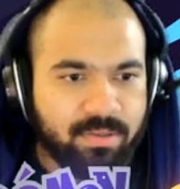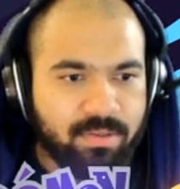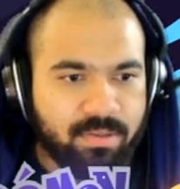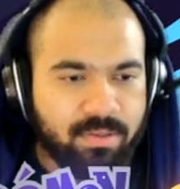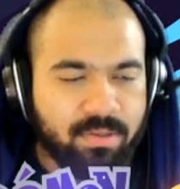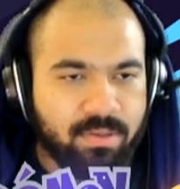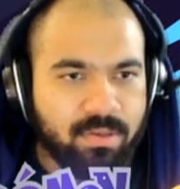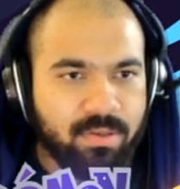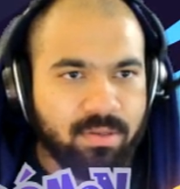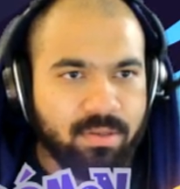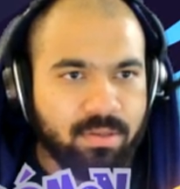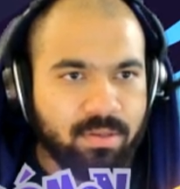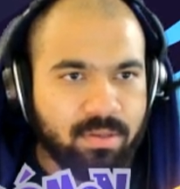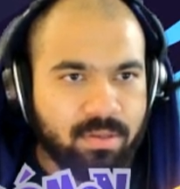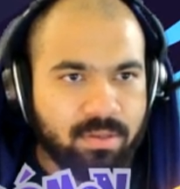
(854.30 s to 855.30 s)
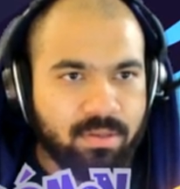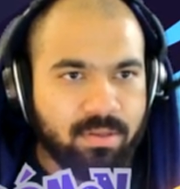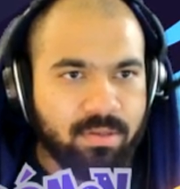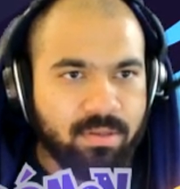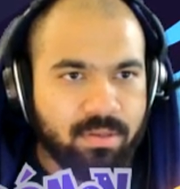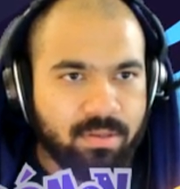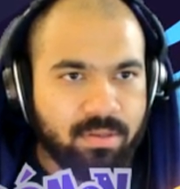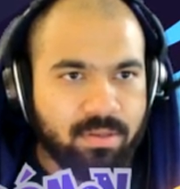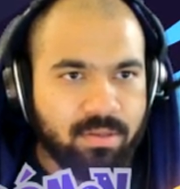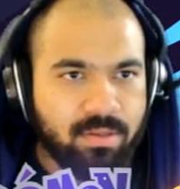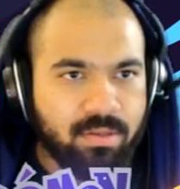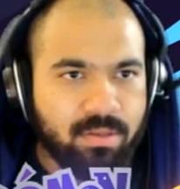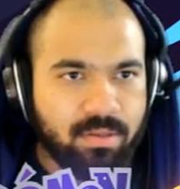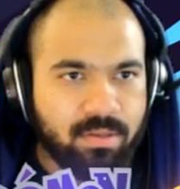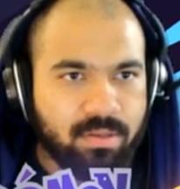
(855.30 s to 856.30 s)

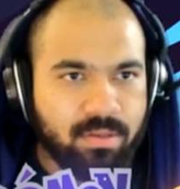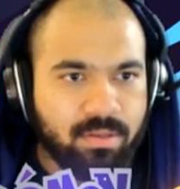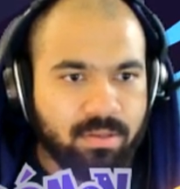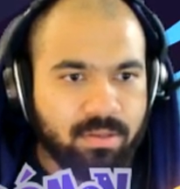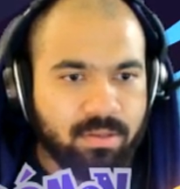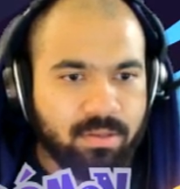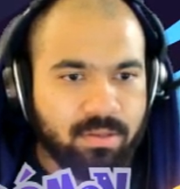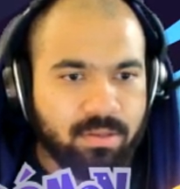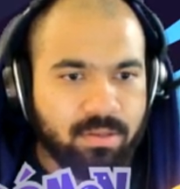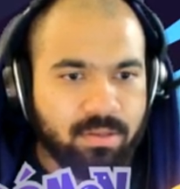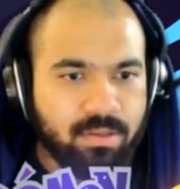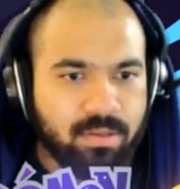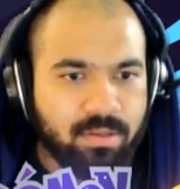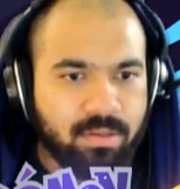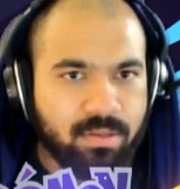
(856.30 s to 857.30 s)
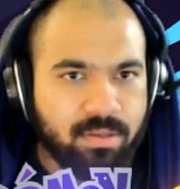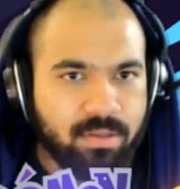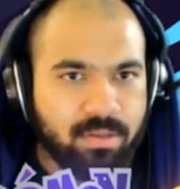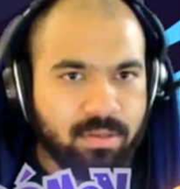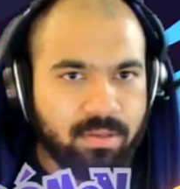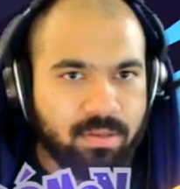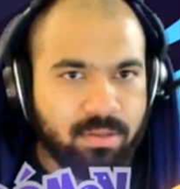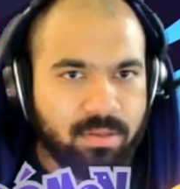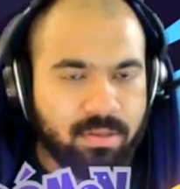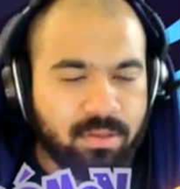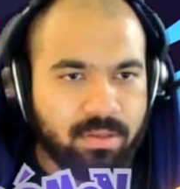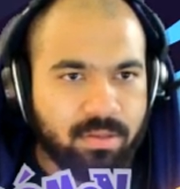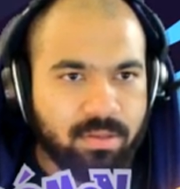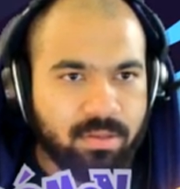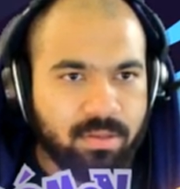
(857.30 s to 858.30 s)

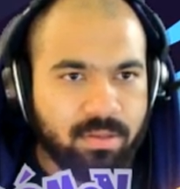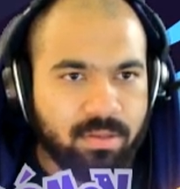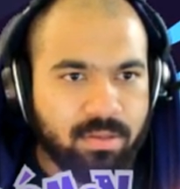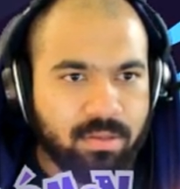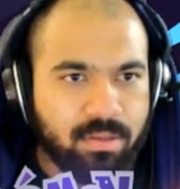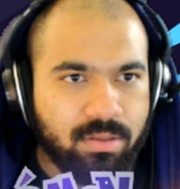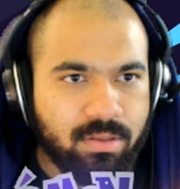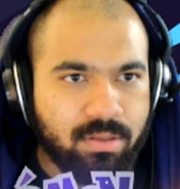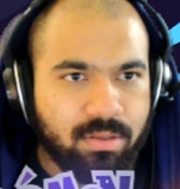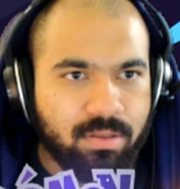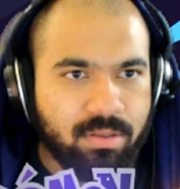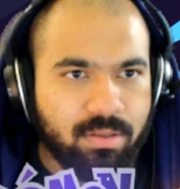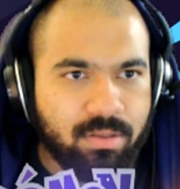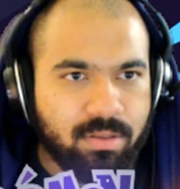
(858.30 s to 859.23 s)
[no speech]